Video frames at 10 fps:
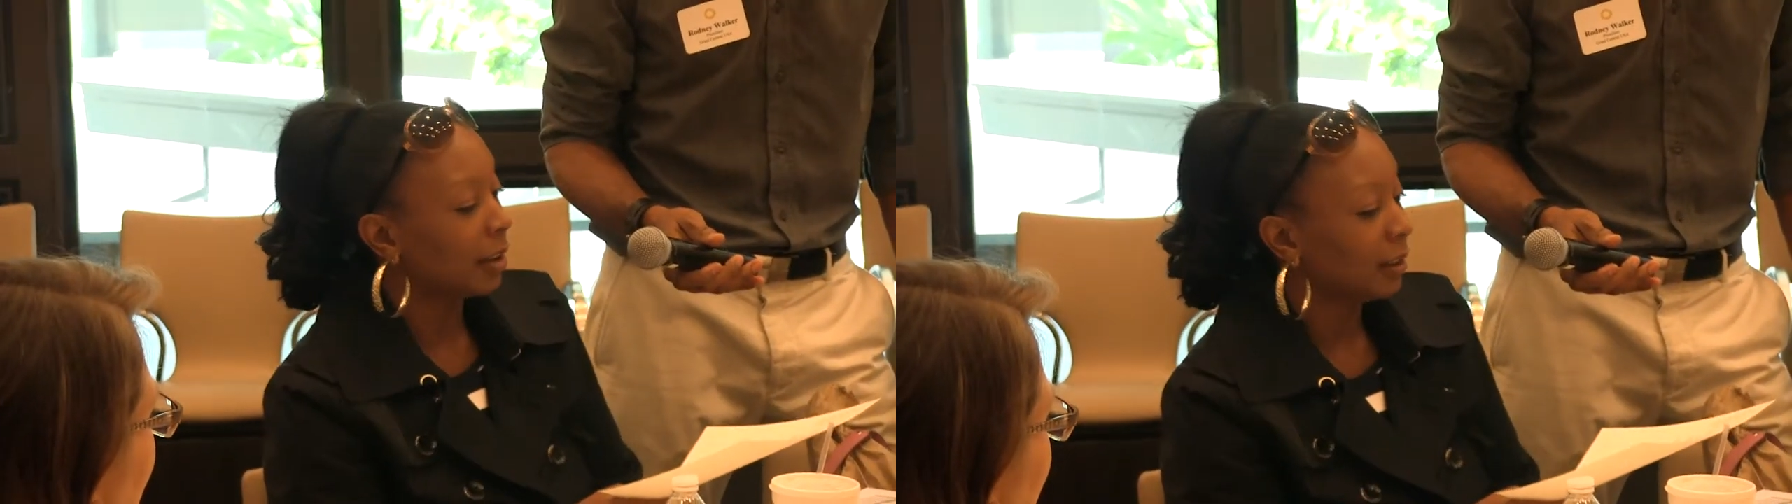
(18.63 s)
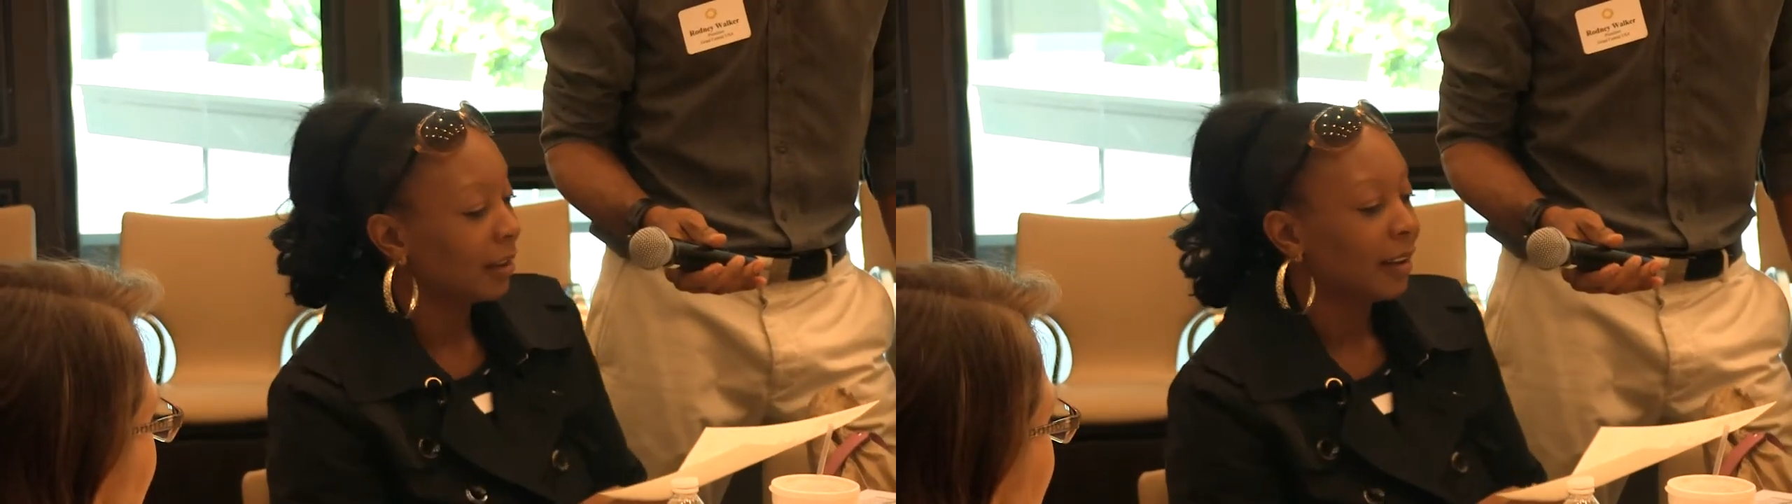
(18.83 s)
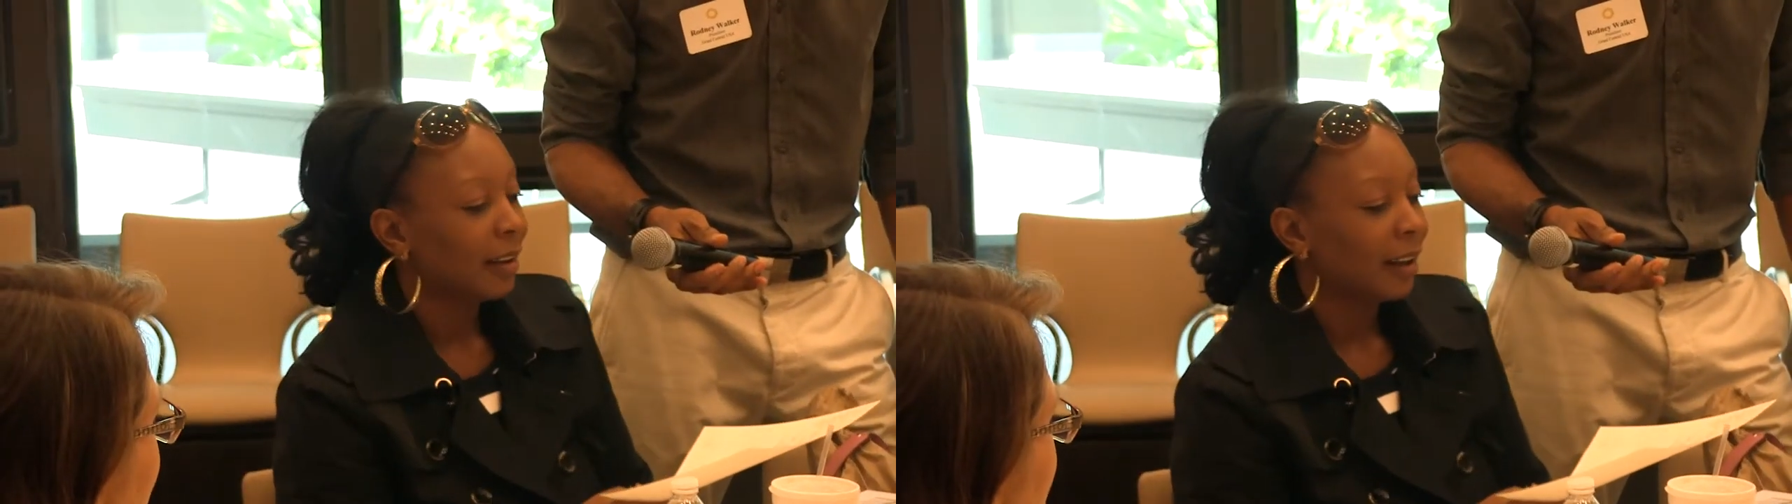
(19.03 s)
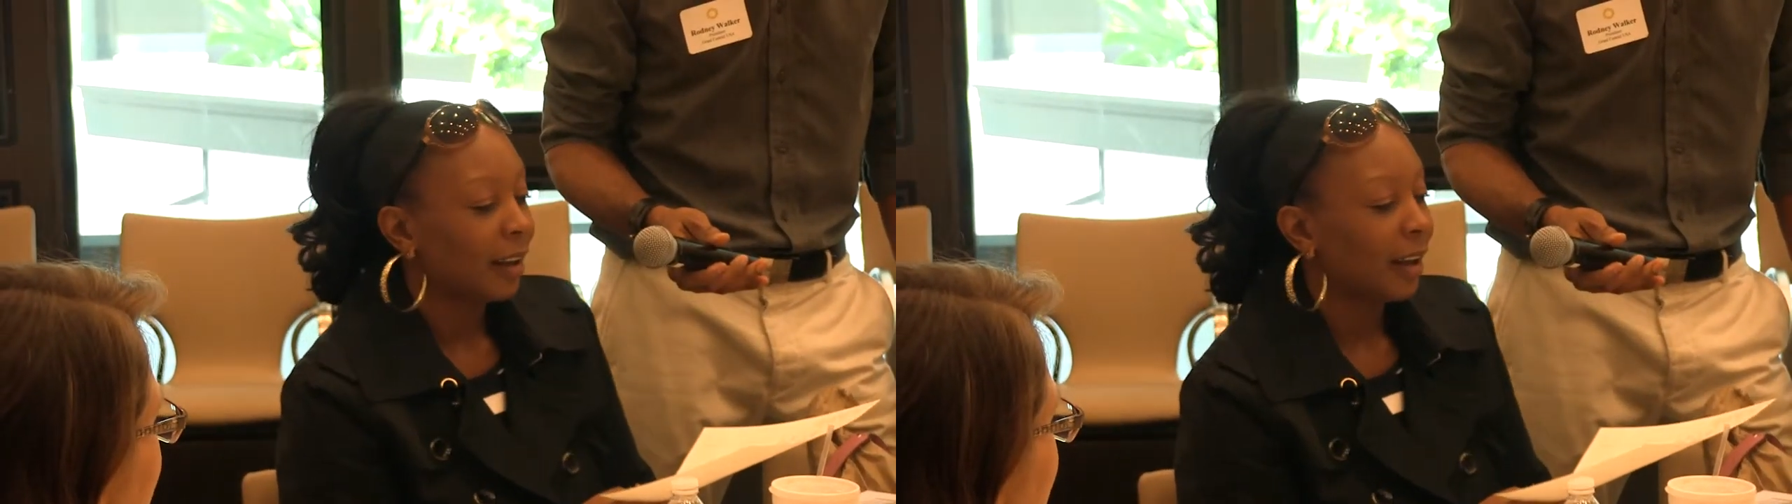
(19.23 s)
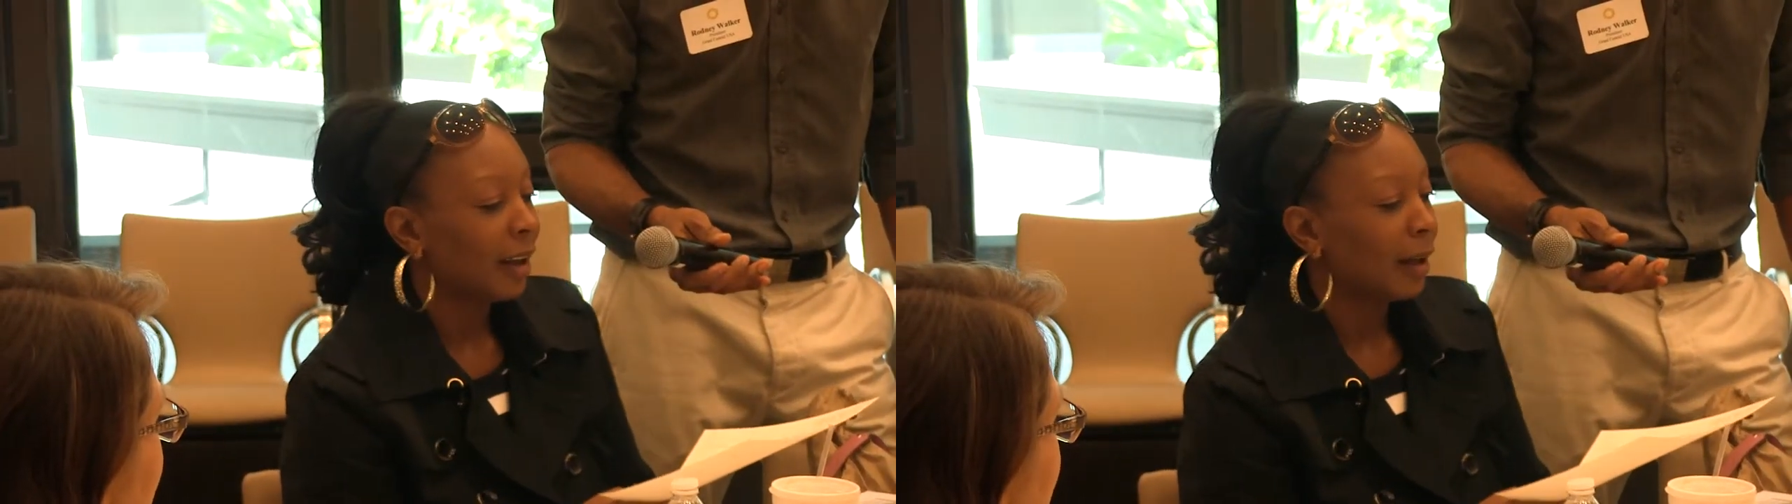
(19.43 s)
follow the
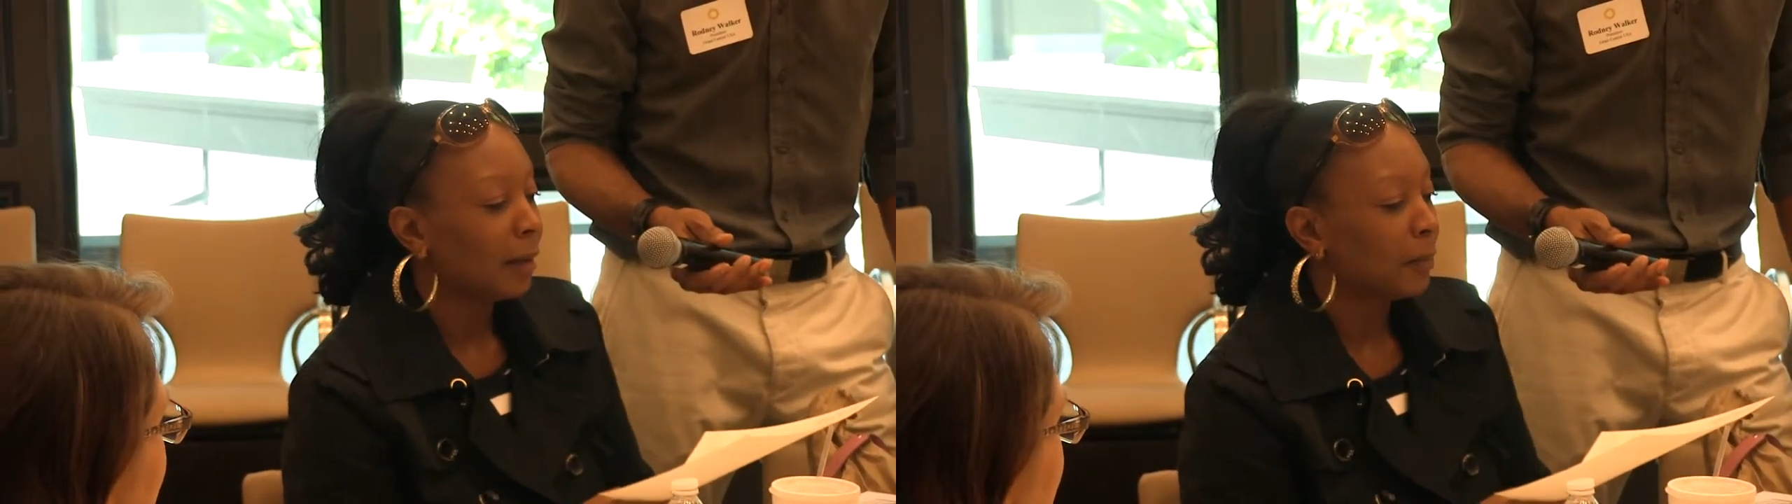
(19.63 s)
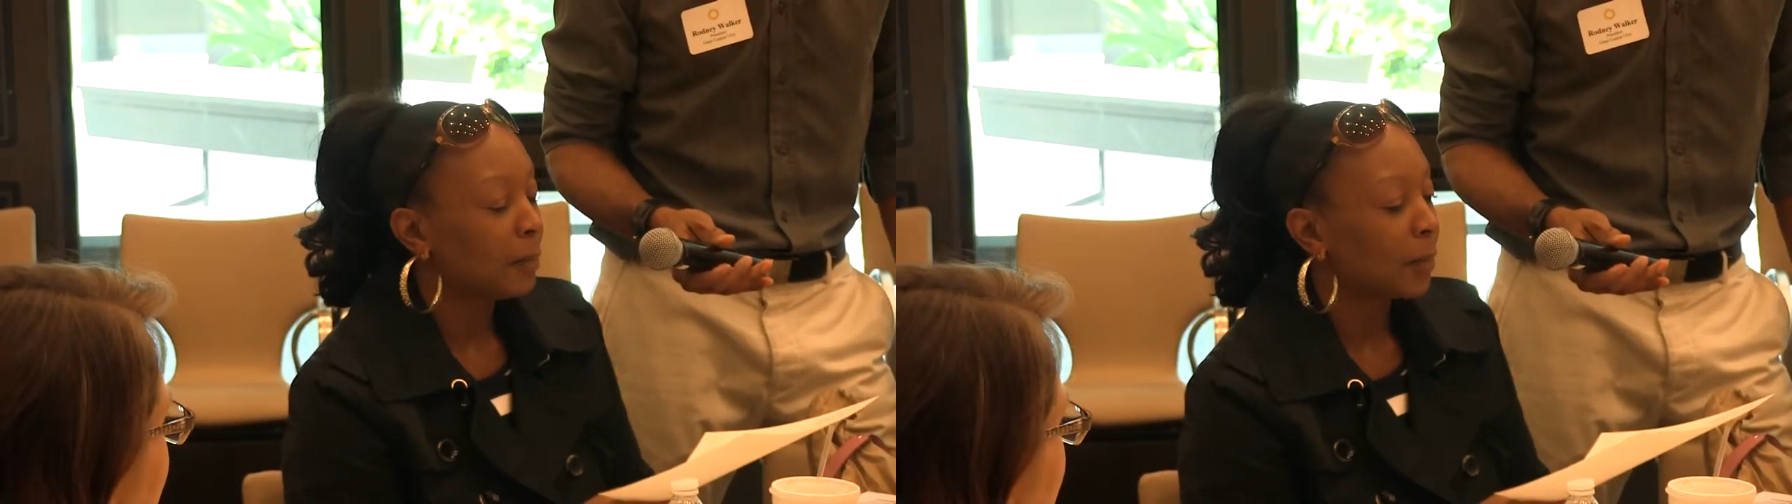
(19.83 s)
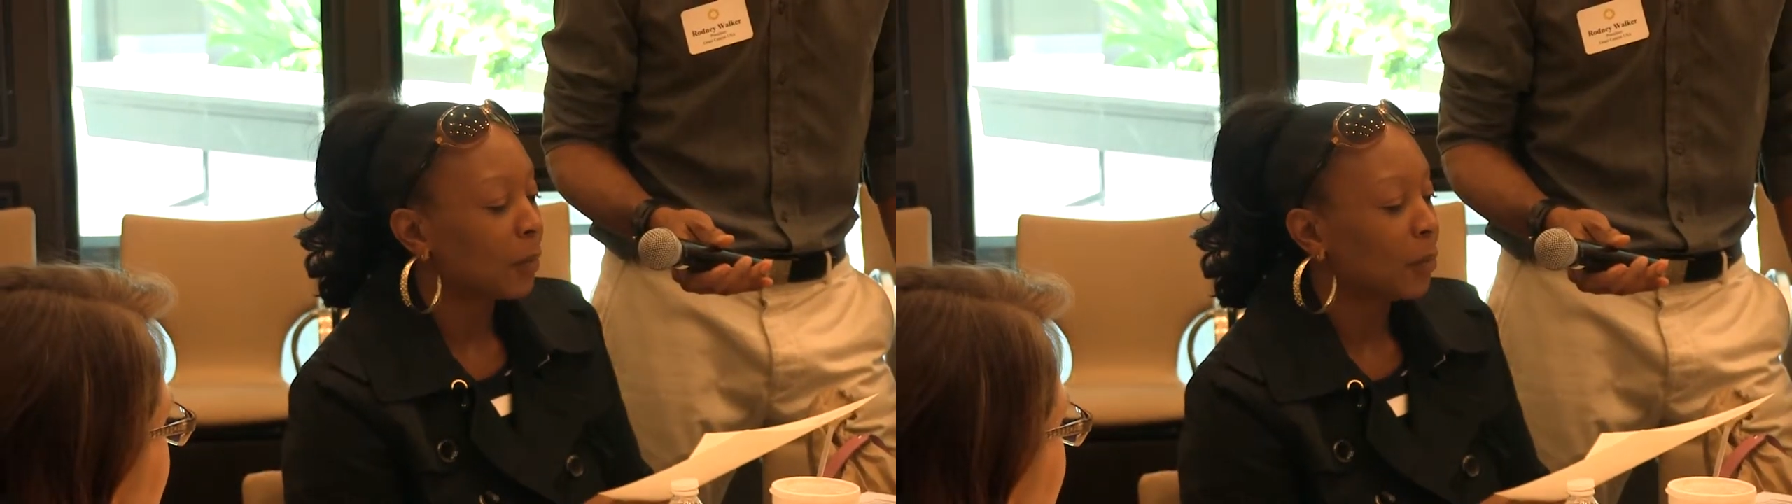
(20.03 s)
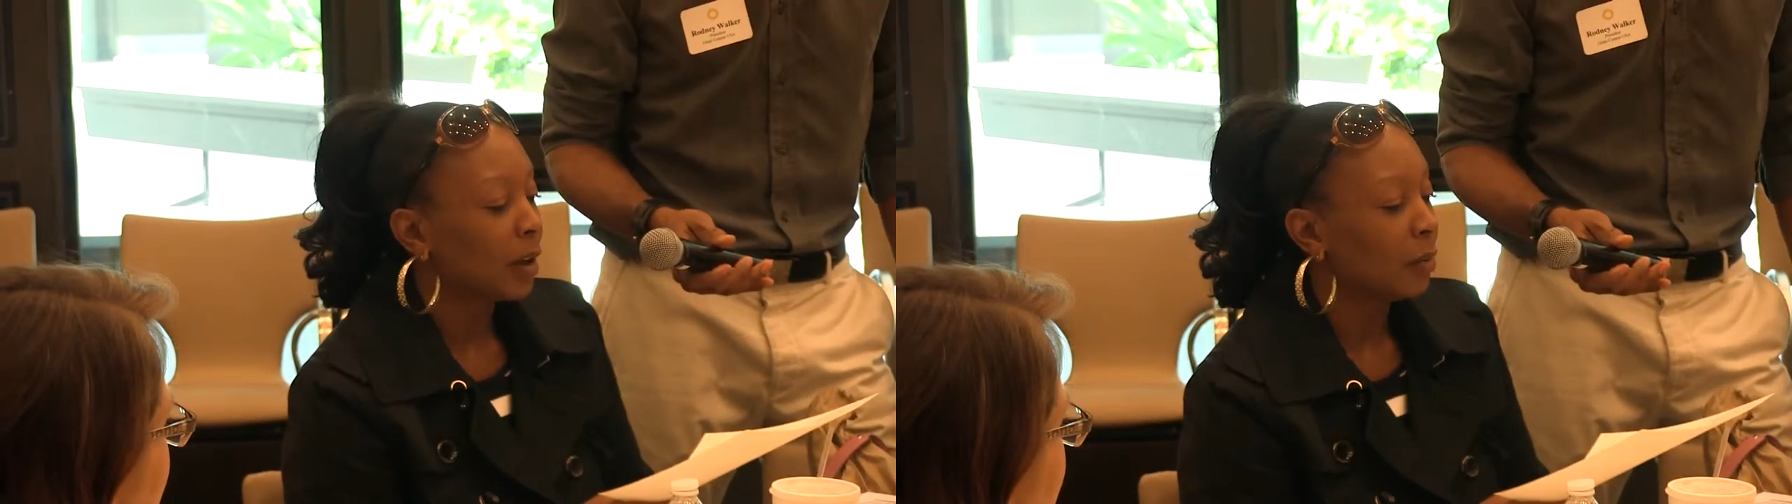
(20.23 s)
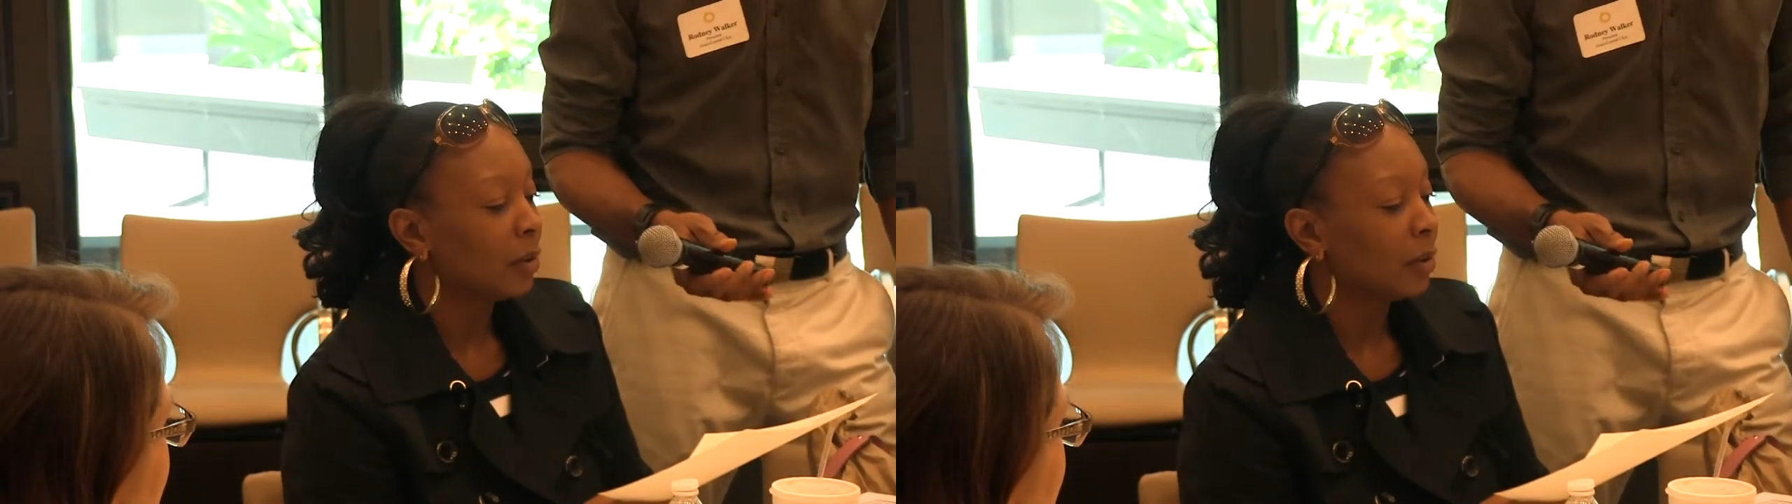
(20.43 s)
systems that Rodney's sharing